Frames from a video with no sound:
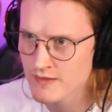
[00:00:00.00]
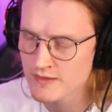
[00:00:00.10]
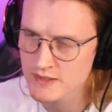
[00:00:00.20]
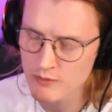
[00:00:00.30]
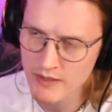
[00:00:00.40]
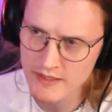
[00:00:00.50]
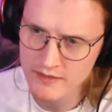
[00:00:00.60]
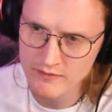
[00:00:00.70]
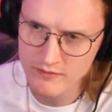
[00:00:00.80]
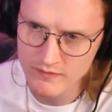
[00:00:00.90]
So wait,
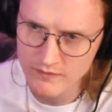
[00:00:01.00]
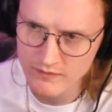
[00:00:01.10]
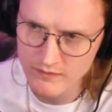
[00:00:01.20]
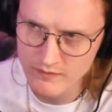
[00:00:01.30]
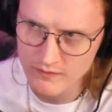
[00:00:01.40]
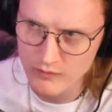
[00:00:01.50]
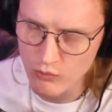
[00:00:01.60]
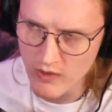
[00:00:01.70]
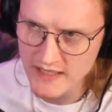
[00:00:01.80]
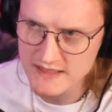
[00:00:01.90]

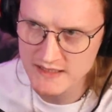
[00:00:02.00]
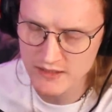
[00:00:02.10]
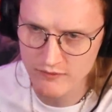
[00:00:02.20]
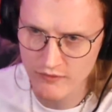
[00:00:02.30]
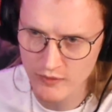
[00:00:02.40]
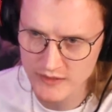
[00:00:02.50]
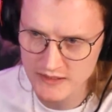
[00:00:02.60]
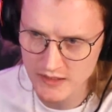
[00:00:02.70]
Raz is the voice